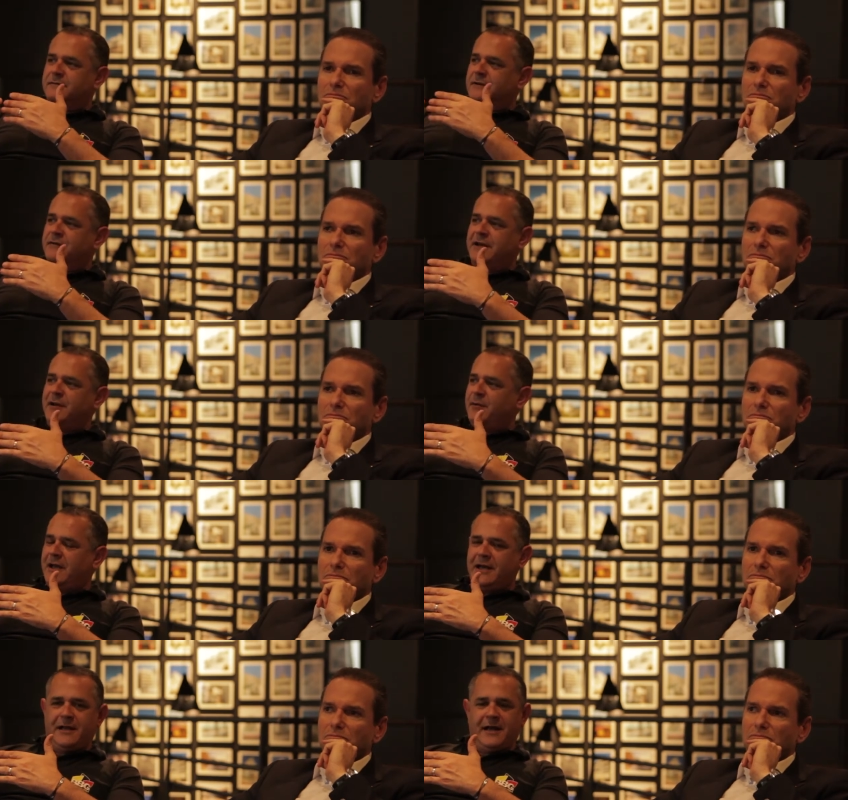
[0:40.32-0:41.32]
Speaker 1: If any,
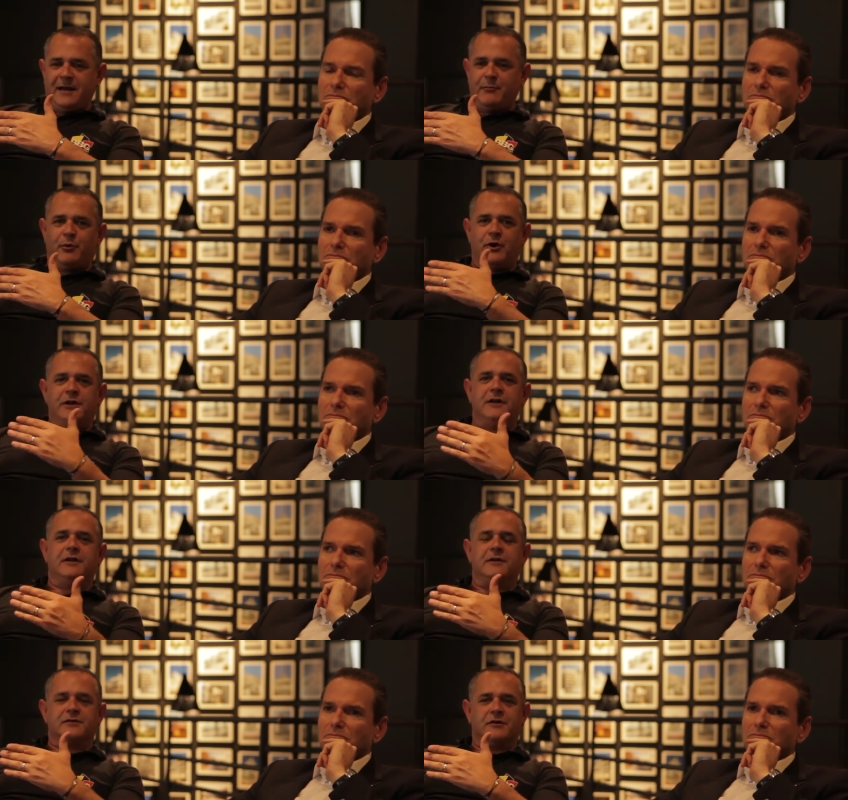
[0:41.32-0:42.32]
any anybody
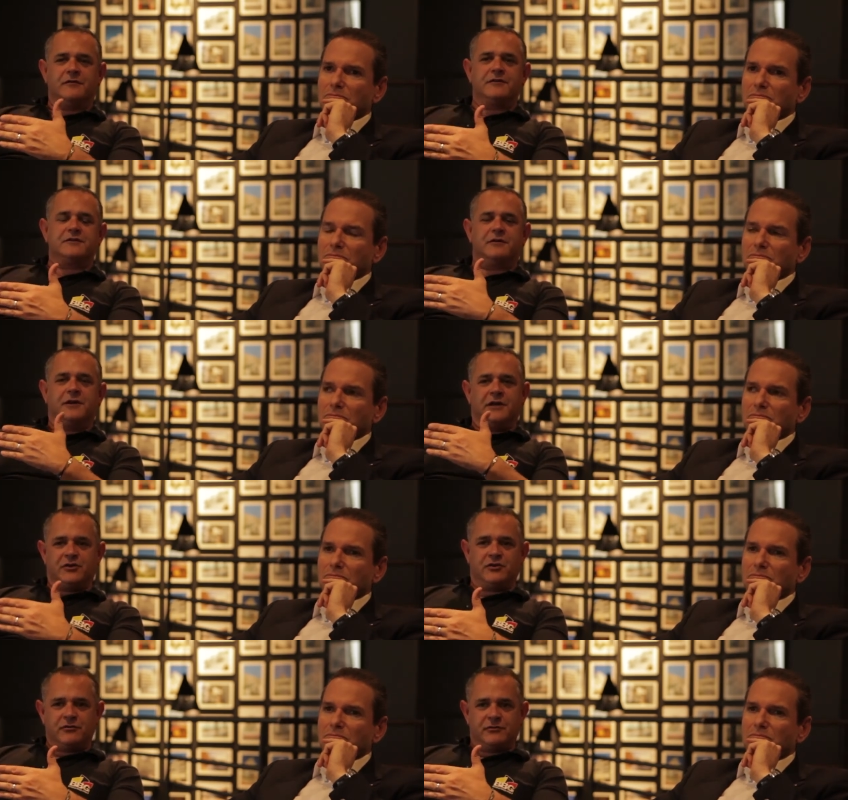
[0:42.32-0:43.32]
in this office got an
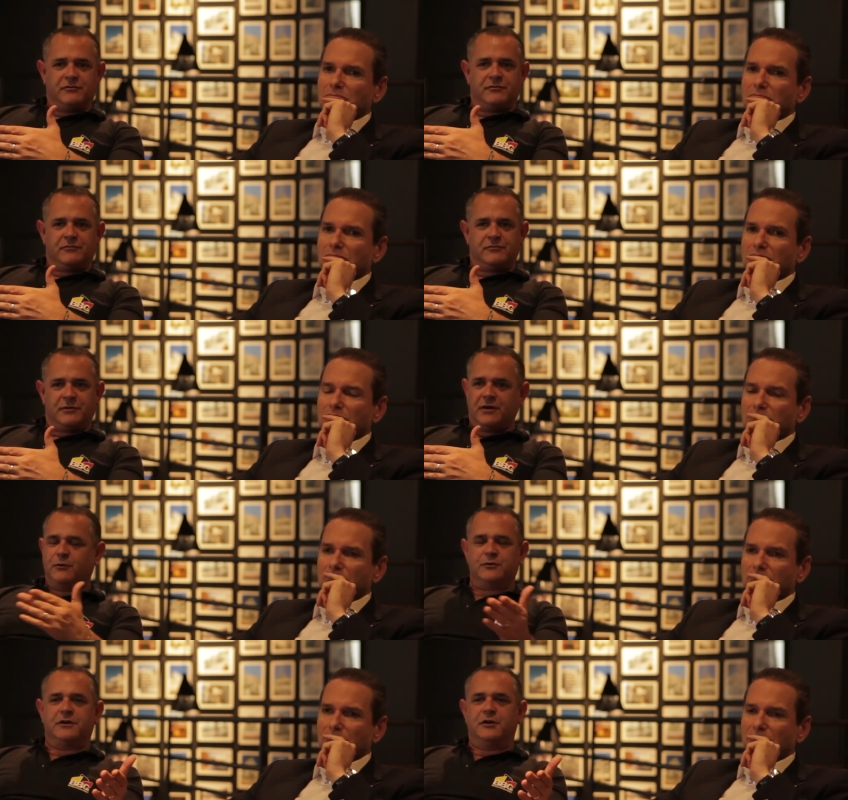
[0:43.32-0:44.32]
issue, our
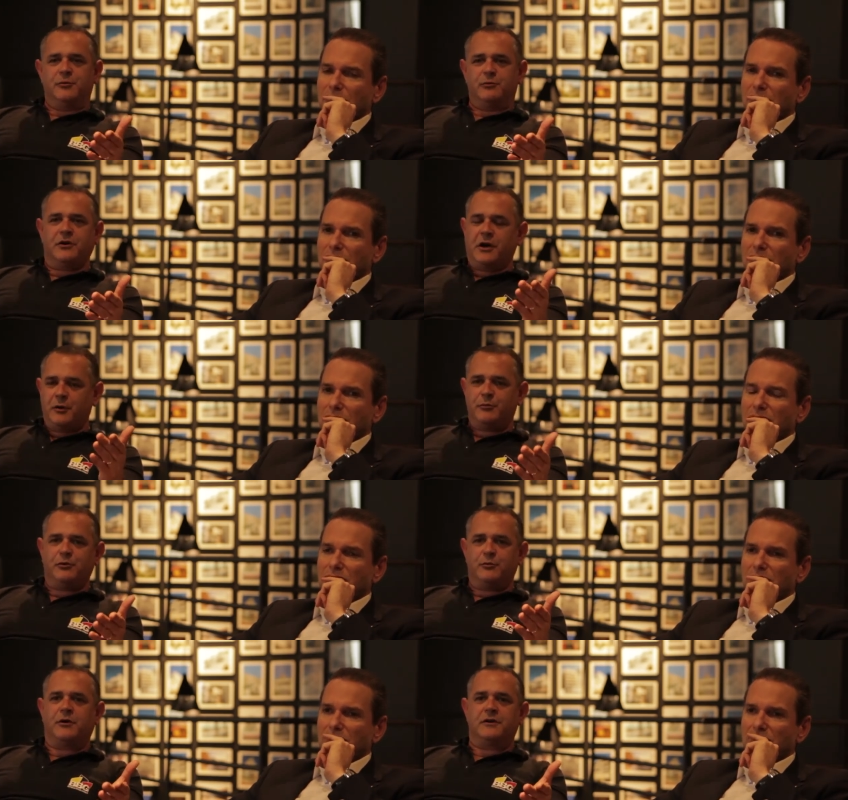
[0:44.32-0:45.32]
doors are open. We've got an open
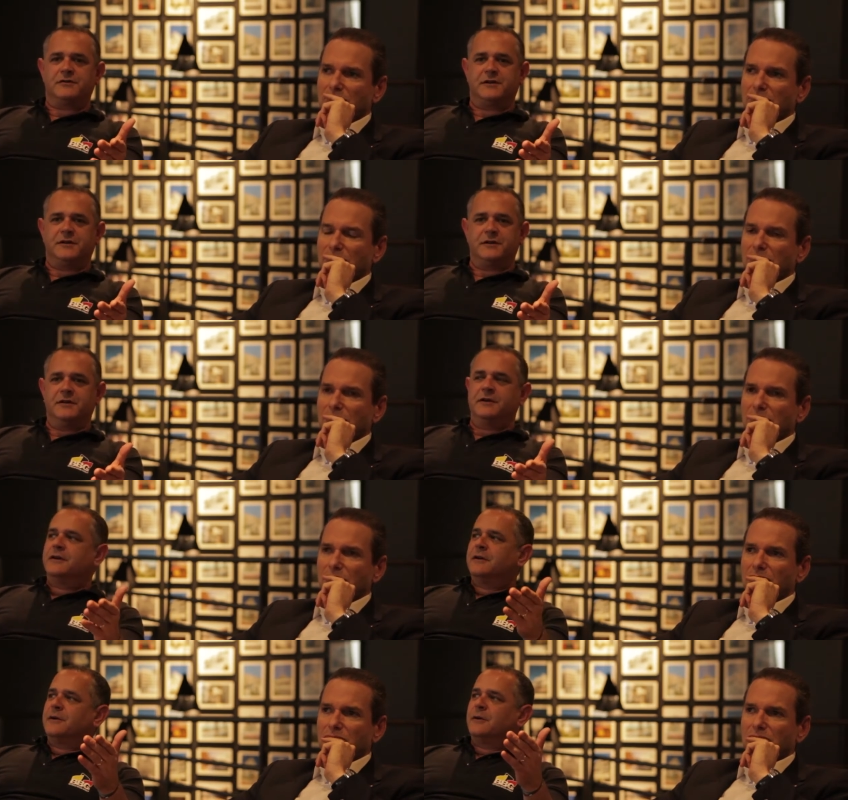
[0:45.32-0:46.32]
door policy.
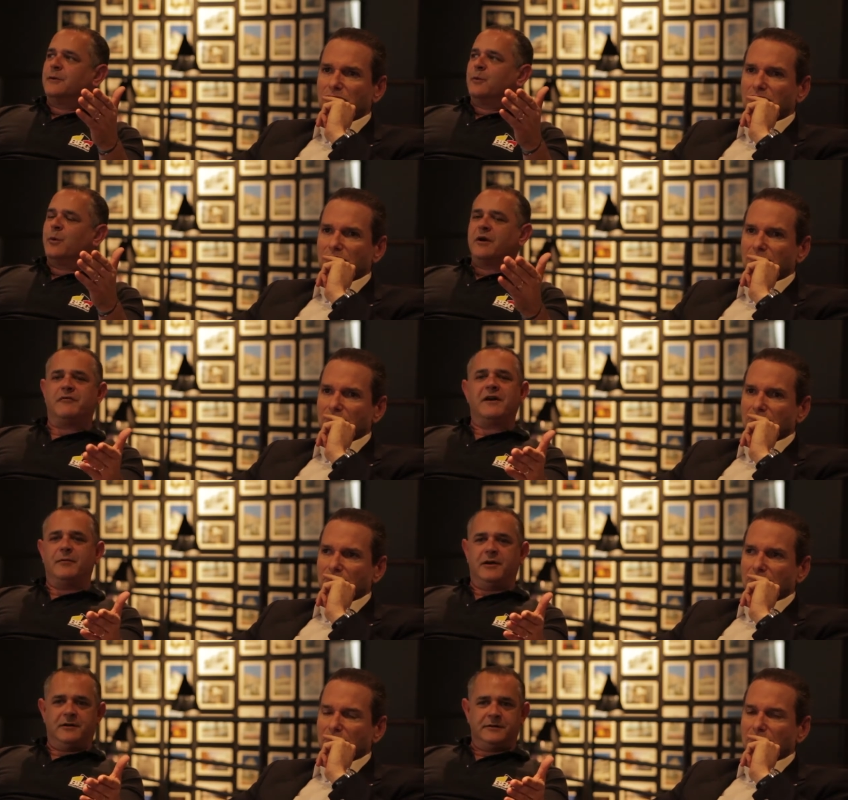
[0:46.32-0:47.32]
We are family.